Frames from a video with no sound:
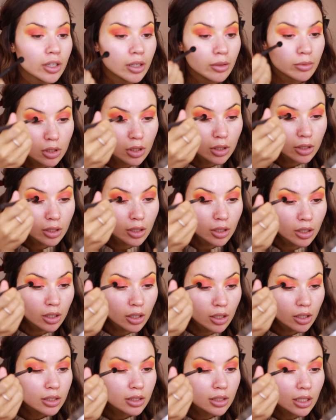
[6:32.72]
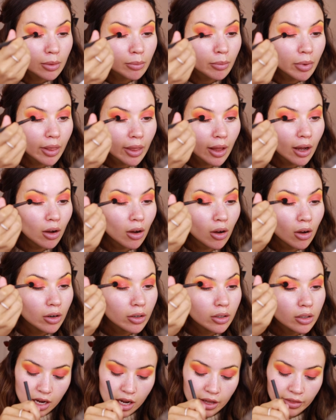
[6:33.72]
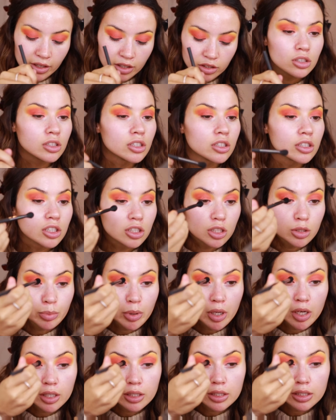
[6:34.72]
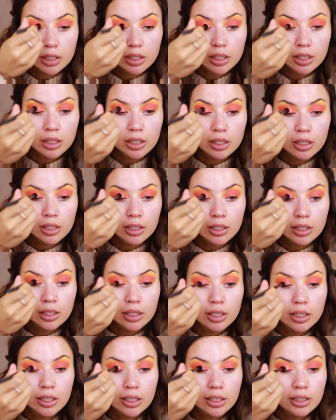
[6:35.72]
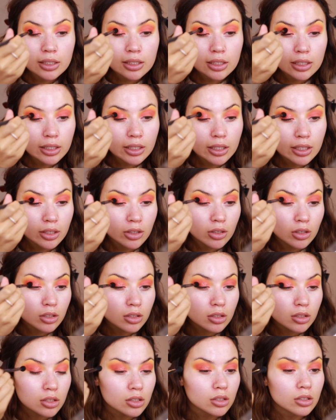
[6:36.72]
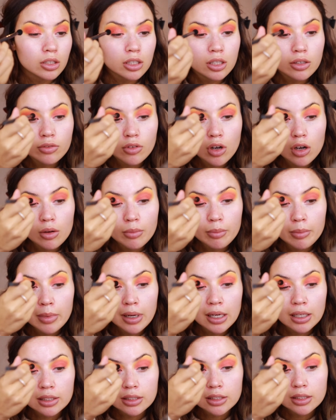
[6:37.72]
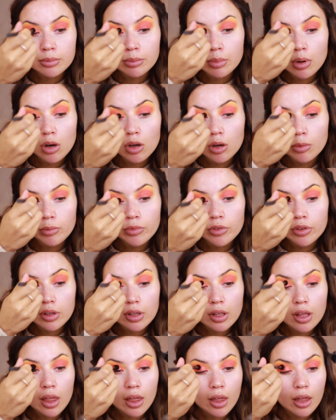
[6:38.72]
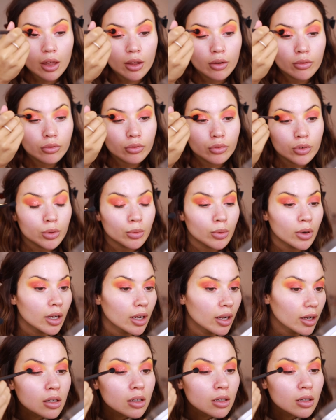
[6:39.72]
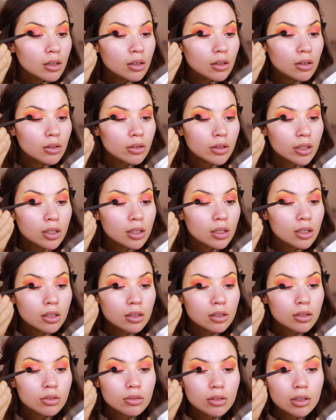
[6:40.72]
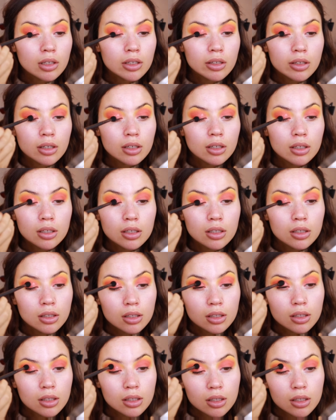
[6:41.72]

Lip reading: and I'm gonna stamp that on, and that's gonna disperse it nicely, not so you've got massive blobs everywhere. Oh, this glitter's really nice.